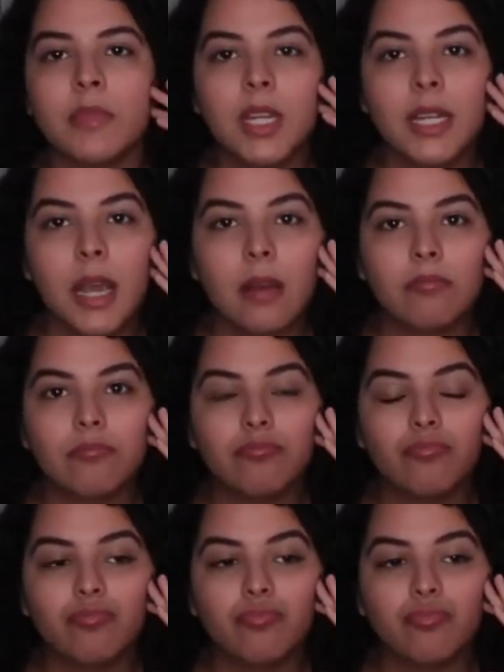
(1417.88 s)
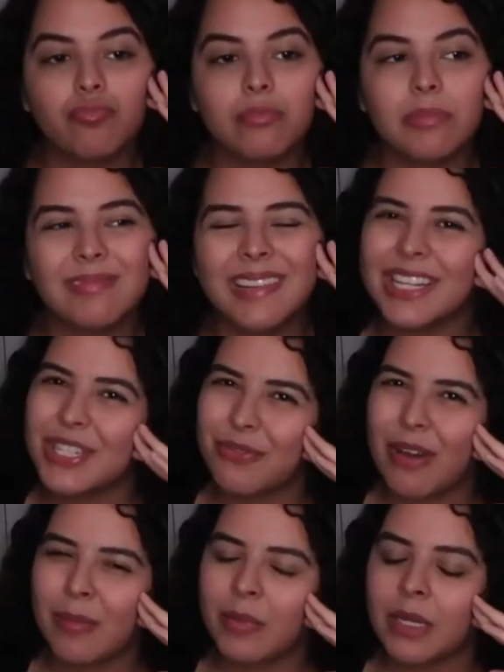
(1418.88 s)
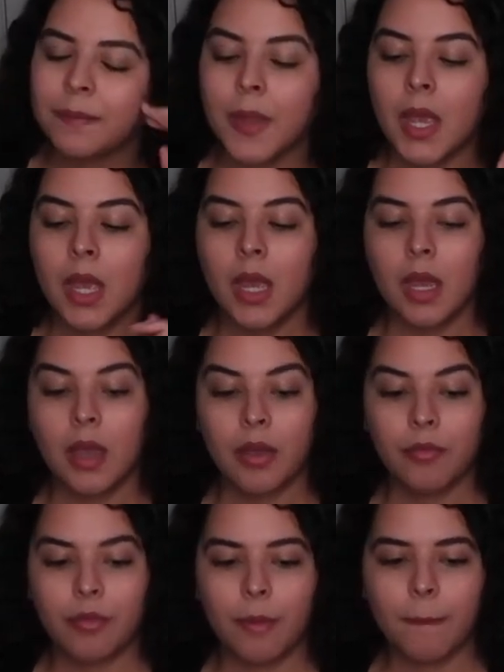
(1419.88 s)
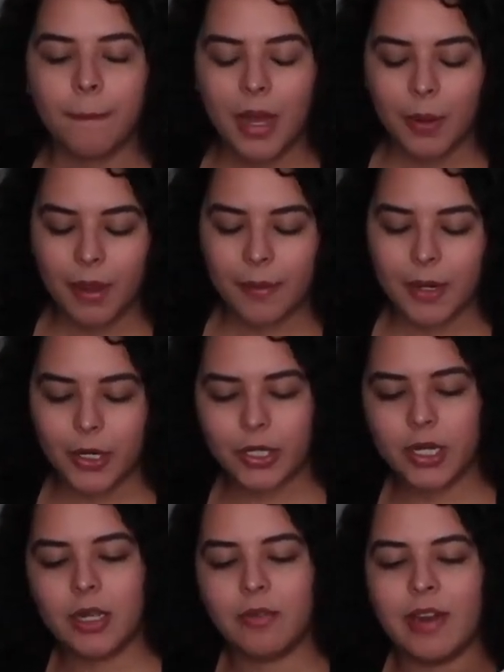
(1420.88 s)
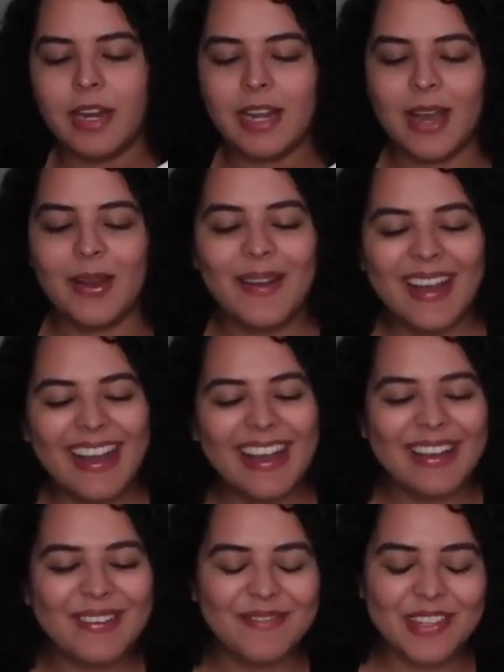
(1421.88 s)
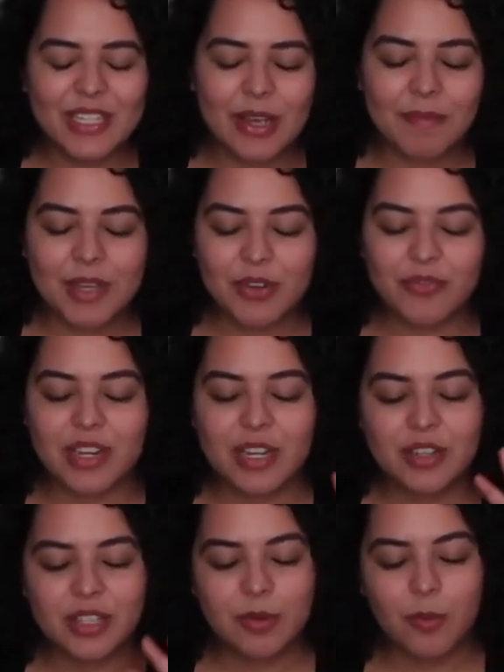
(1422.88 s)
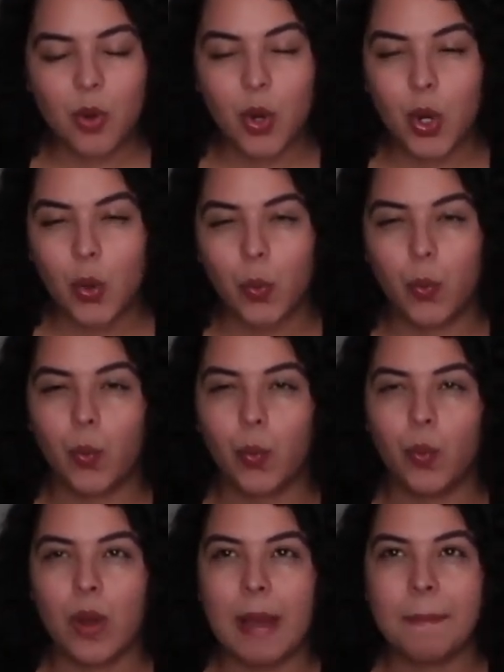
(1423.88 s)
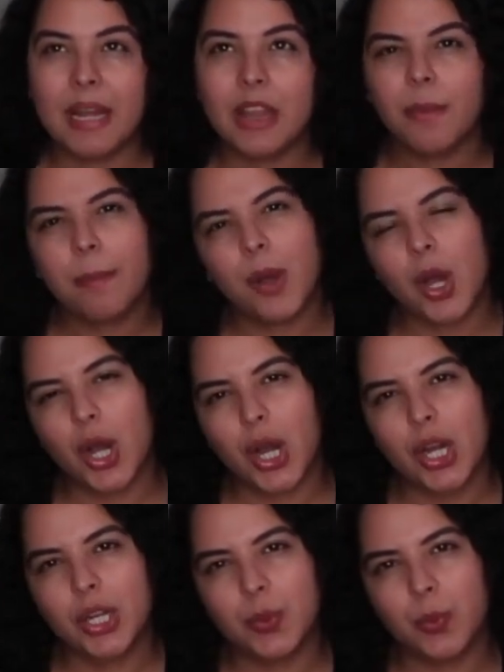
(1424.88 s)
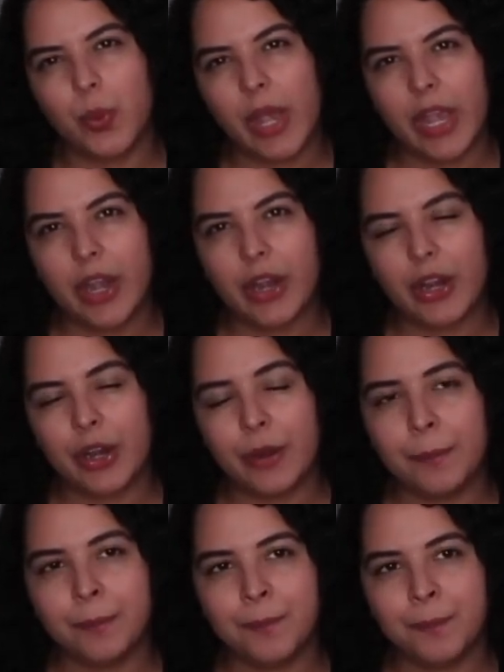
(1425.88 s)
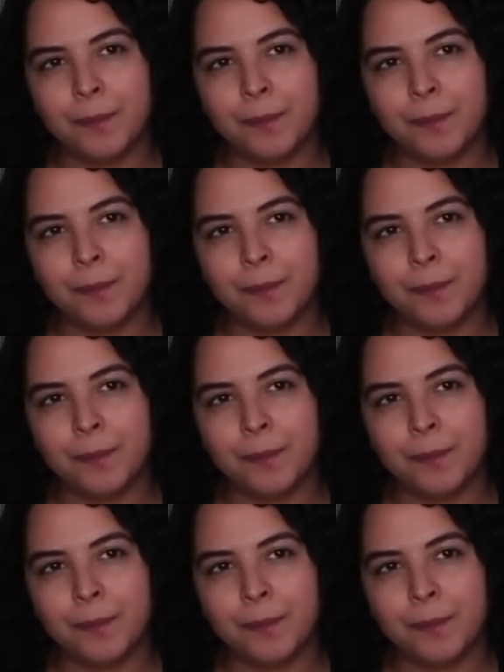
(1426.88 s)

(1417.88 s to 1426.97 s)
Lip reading: yeah, lots of rambling on my part right now. So I'm gonna read some more. I'm at the part where